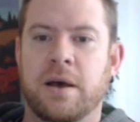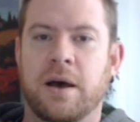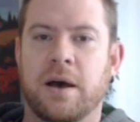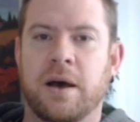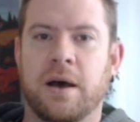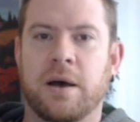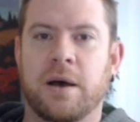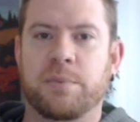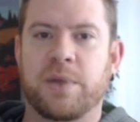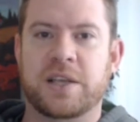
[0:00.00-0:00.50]

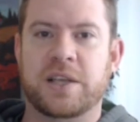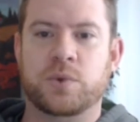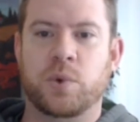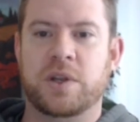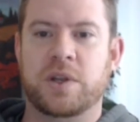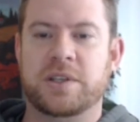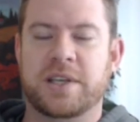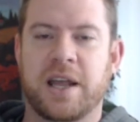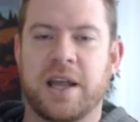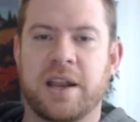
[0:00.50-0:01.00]
That's
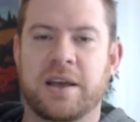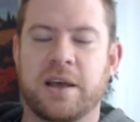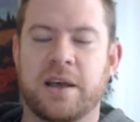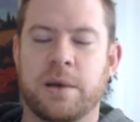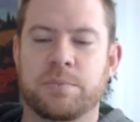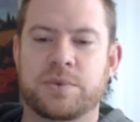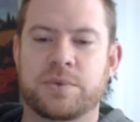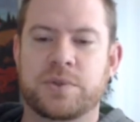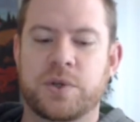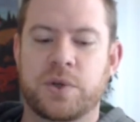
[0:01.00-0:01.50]
what it's kind of
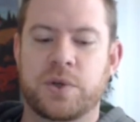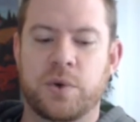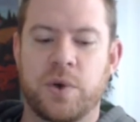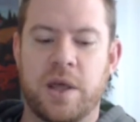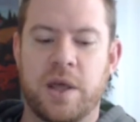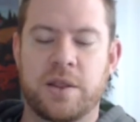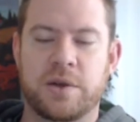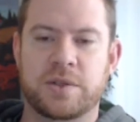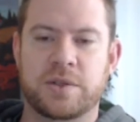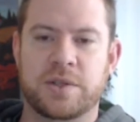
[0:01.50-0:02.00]
come to.
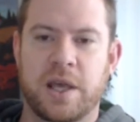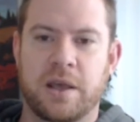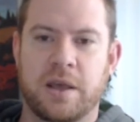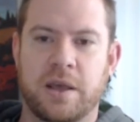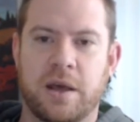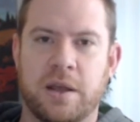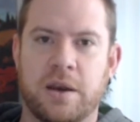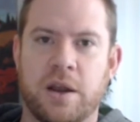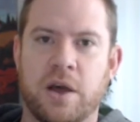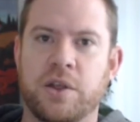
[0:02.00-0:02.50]
And there's
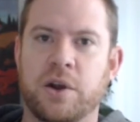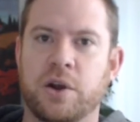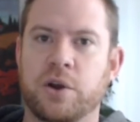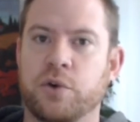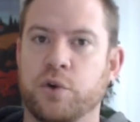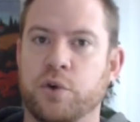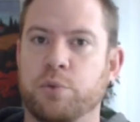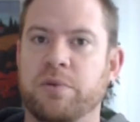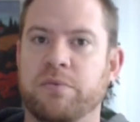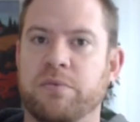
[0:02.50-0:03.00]
like another
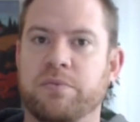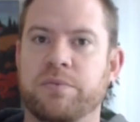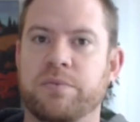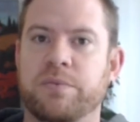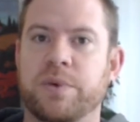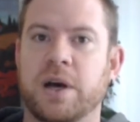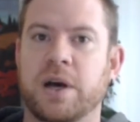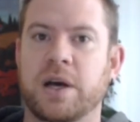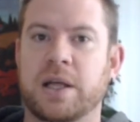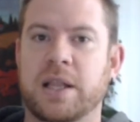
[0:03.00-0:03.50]
group of
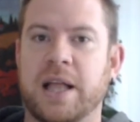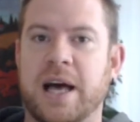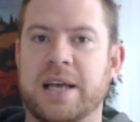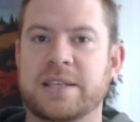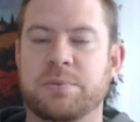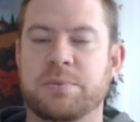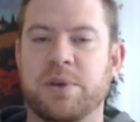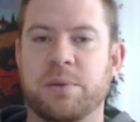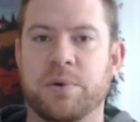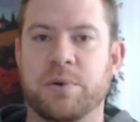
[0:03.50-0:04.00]

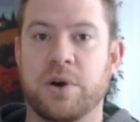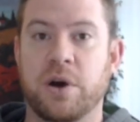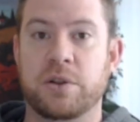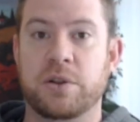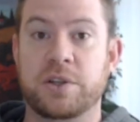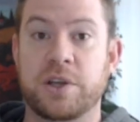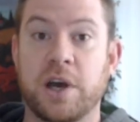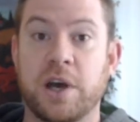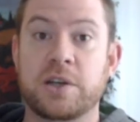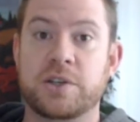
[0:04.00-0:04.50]
class of people
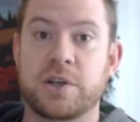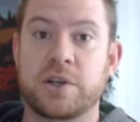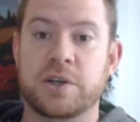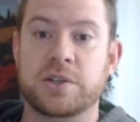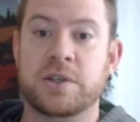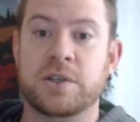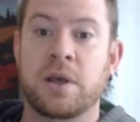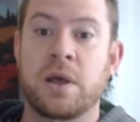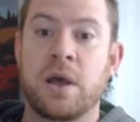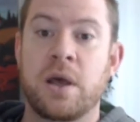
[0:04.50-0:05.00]
called
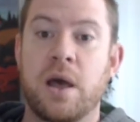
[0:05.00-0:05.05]
Gunters,